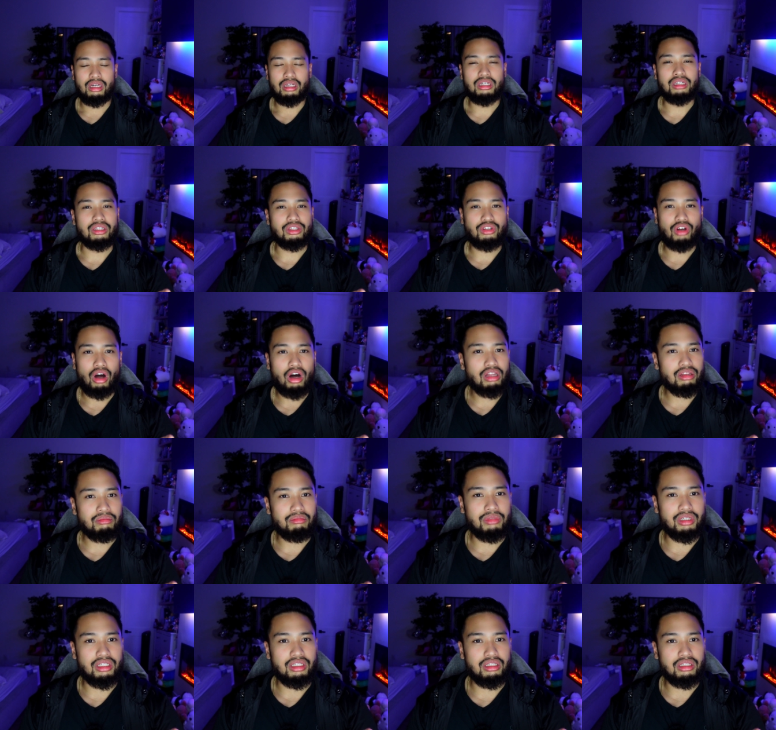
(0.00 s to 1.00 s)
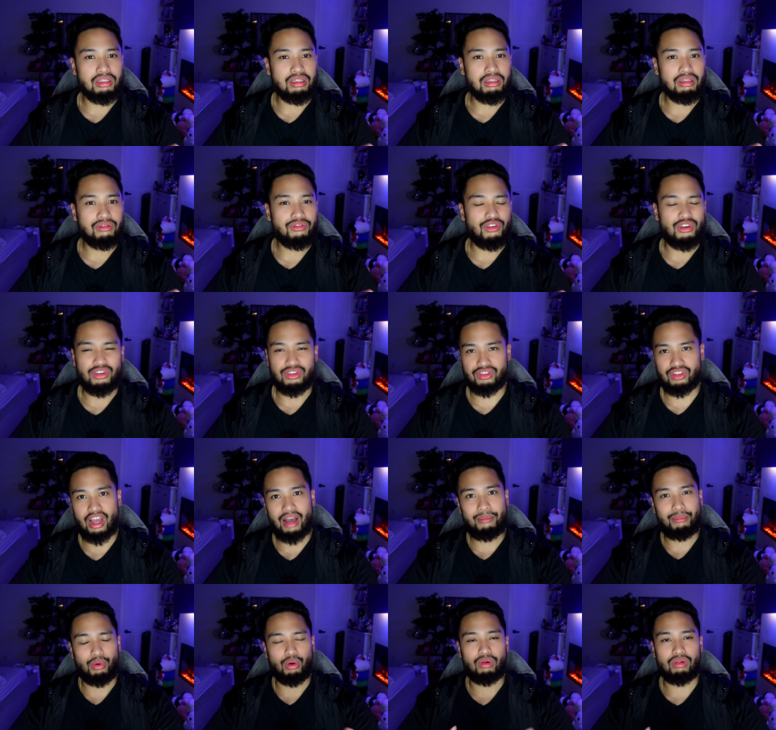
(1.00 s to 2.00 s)
He taught me, for
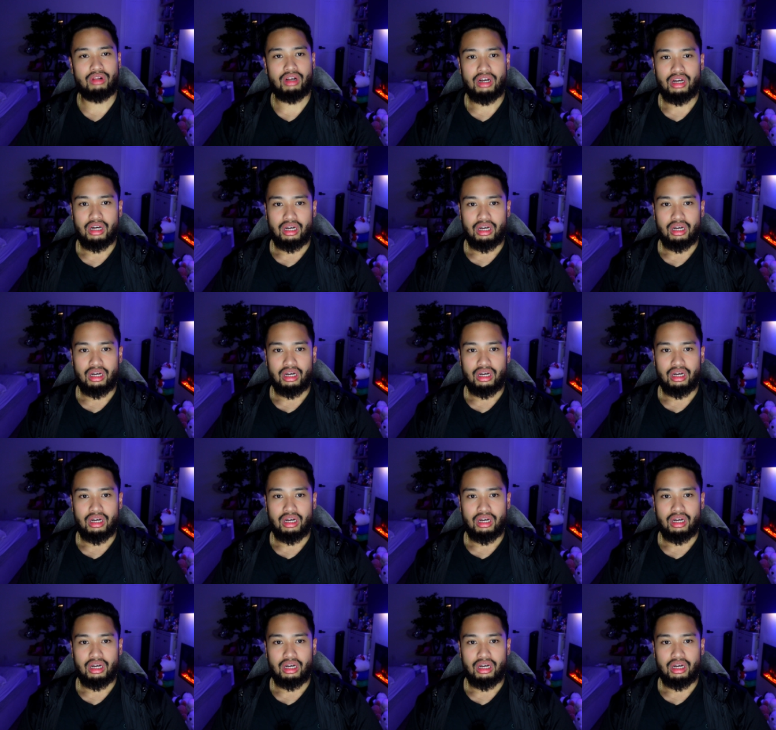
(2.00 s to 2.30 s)
example,